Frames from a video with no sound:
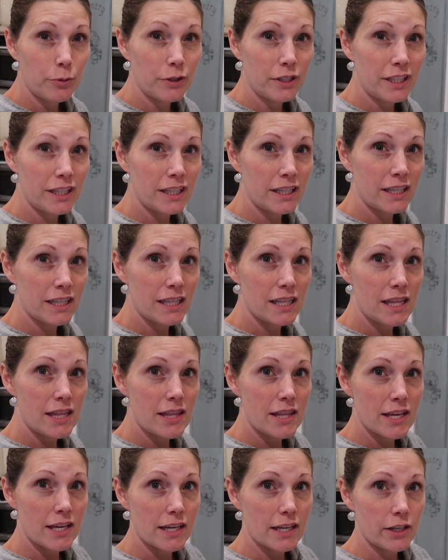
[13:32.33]
put in
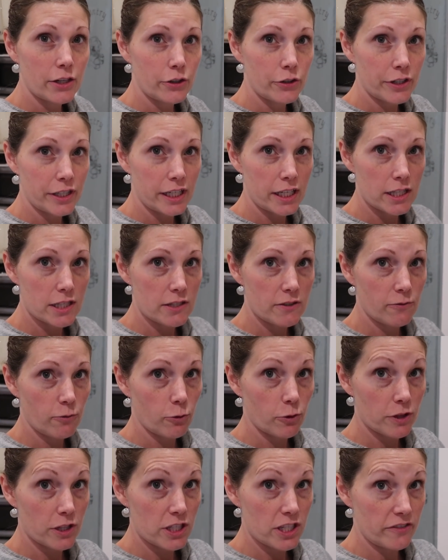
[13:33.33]
the ingredients
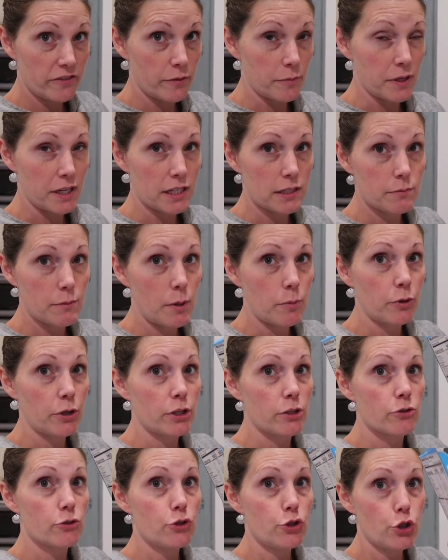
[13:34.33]
for the Jiffy Mix. Remember,
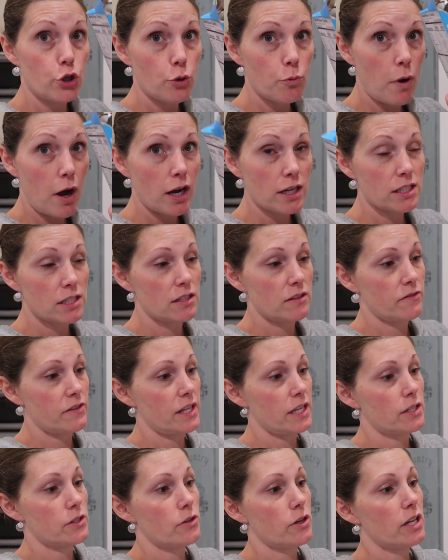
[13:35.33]
use two boxes of
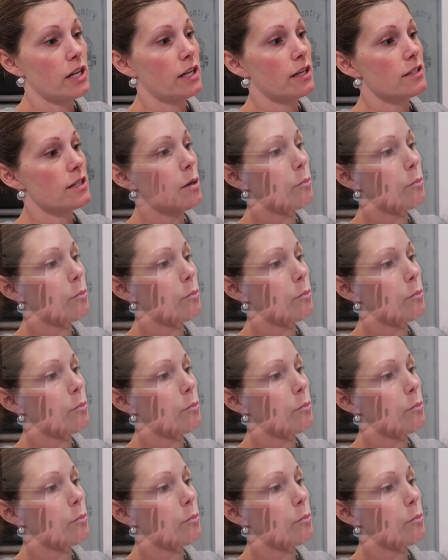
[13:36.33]
these, so you need to